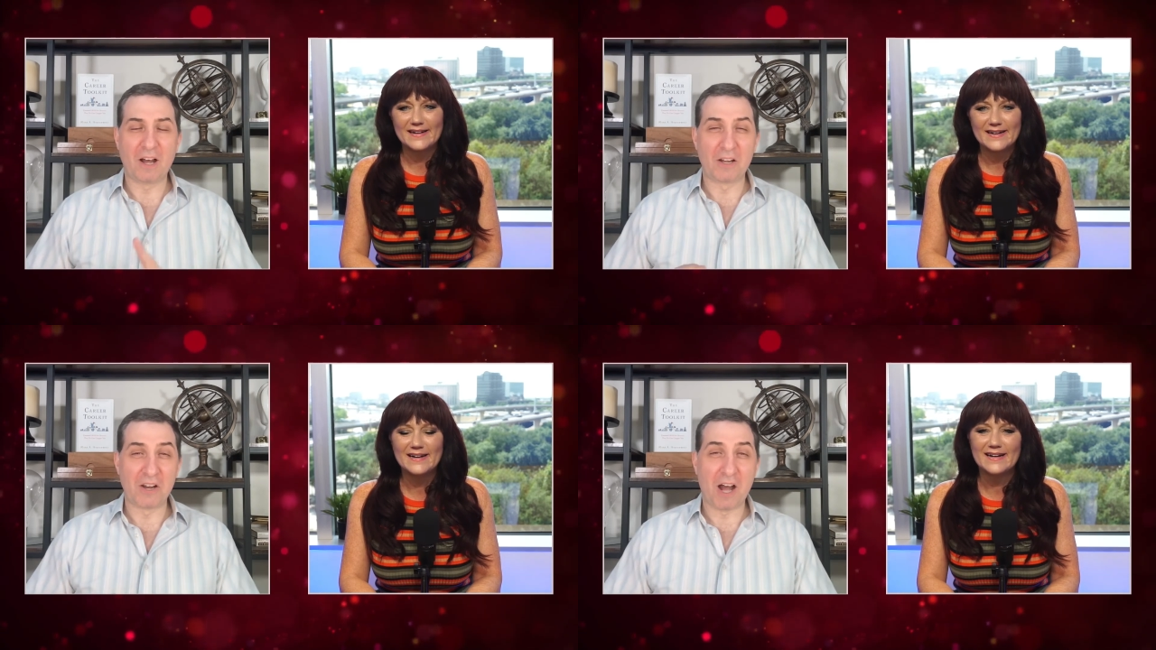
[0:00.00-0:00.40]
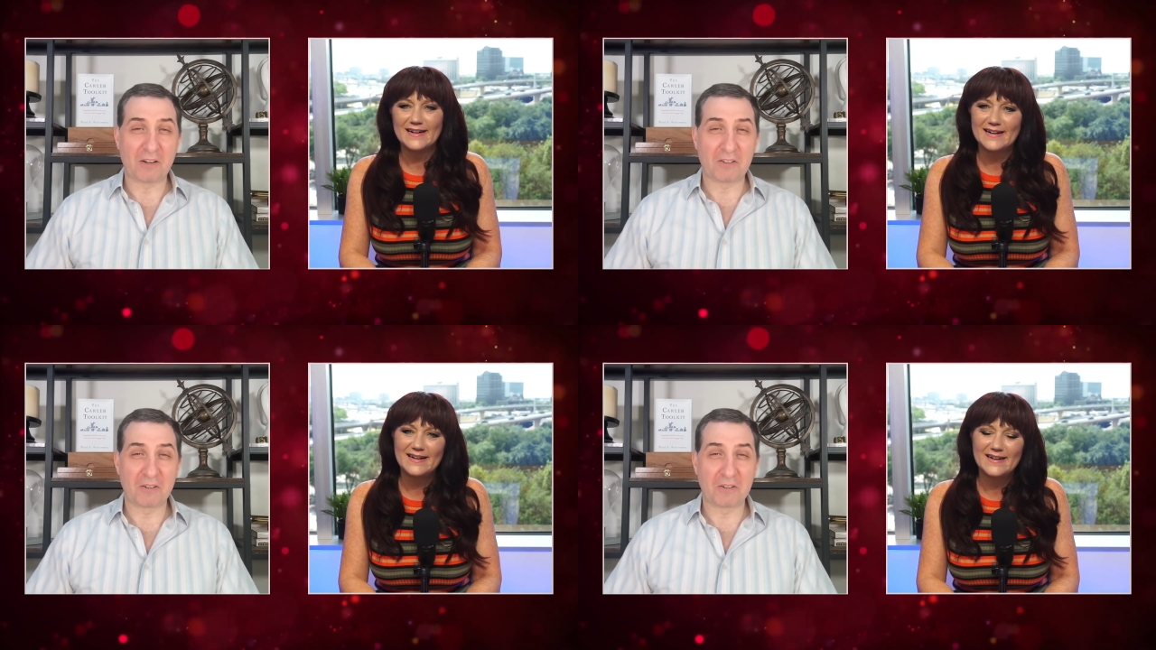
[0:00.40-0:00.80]
Speaker 1: a
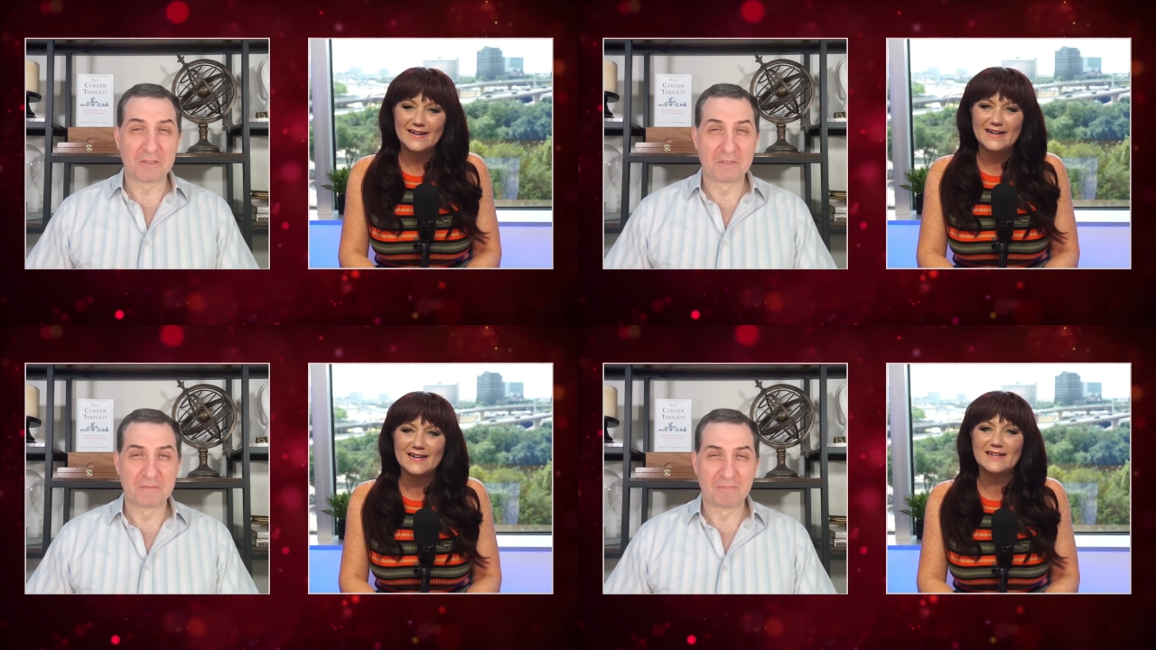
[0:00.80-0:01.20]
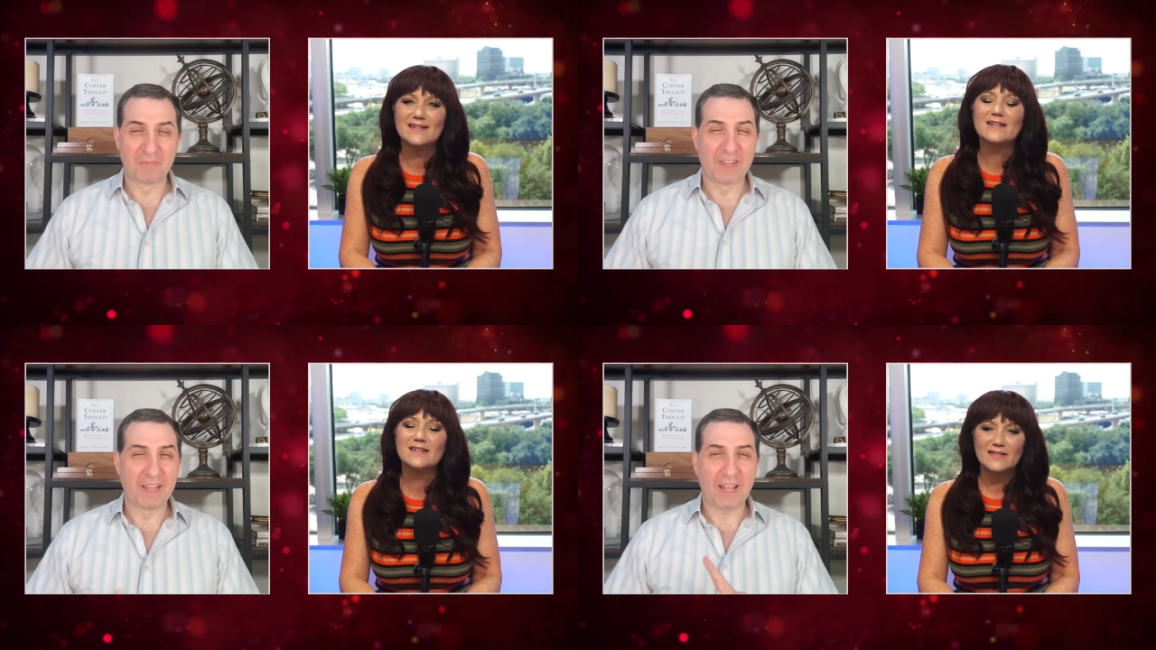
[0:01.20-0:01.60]
doctor,
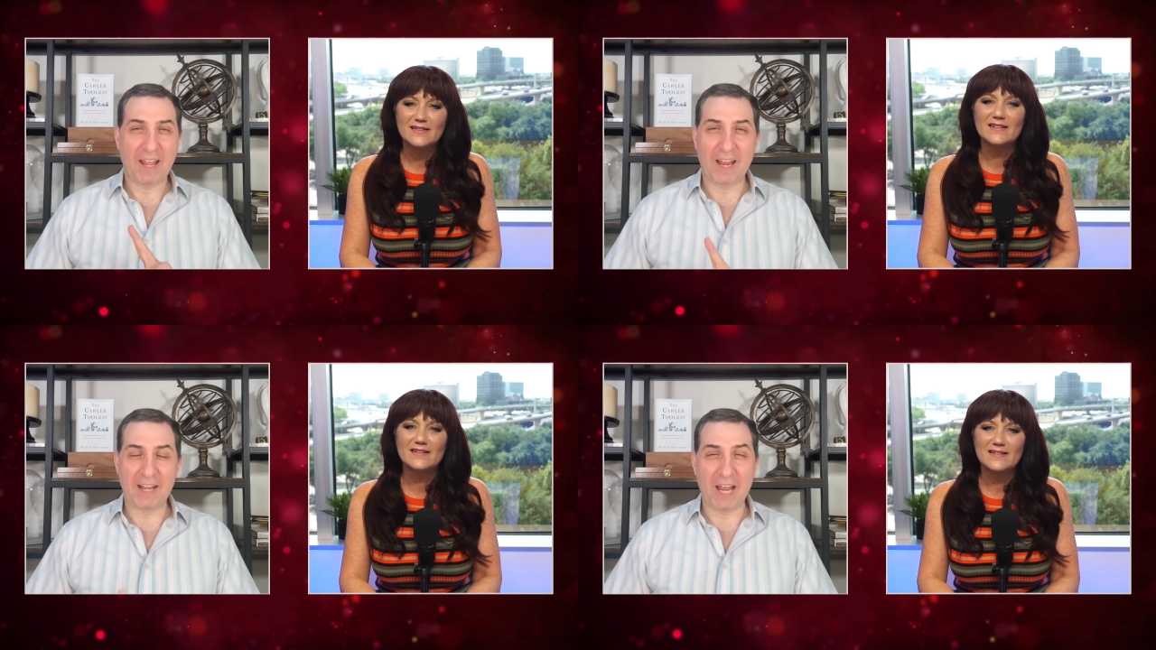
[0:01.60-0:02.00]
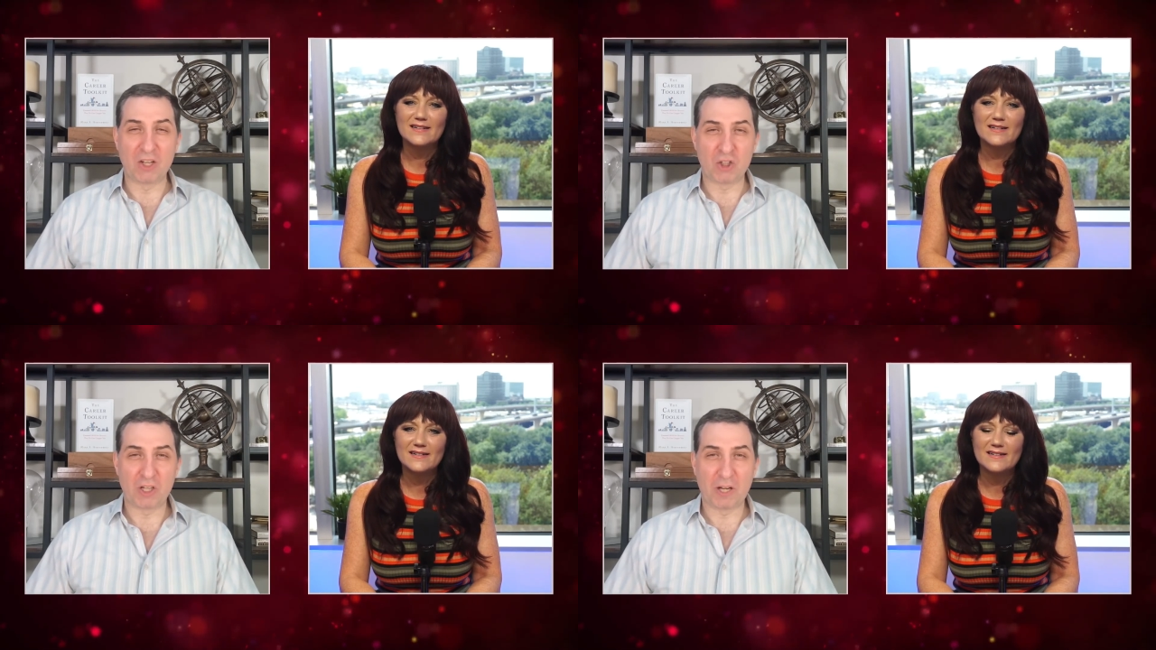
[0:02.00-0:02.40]
an
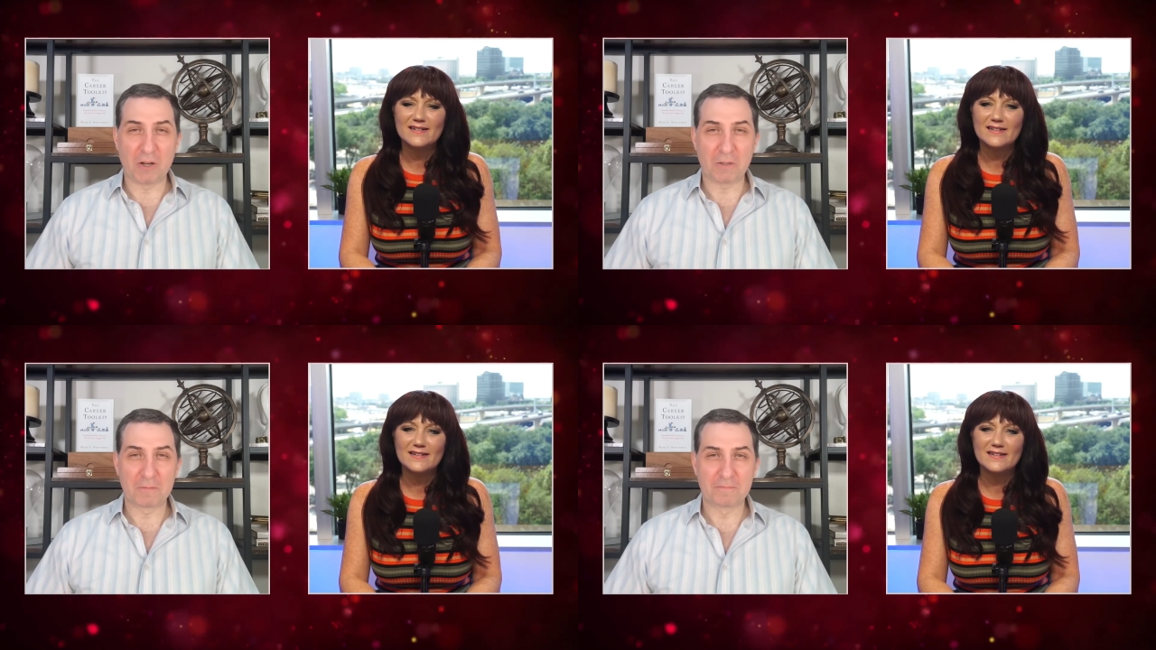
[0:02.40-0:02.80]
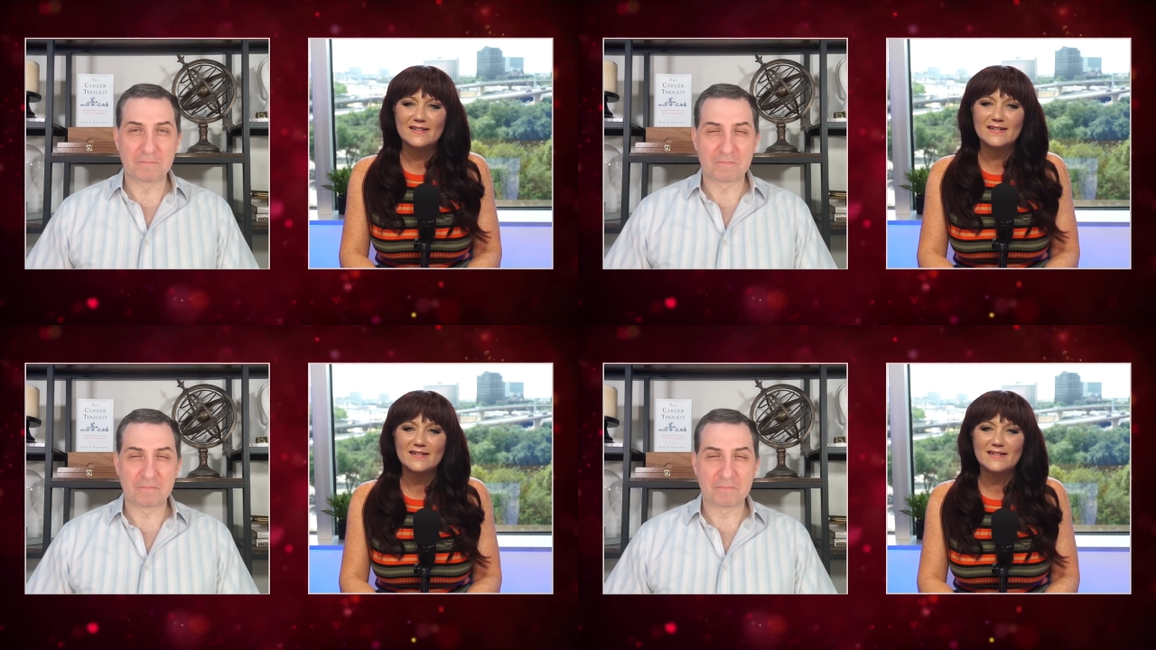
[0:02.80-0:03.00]
engineer,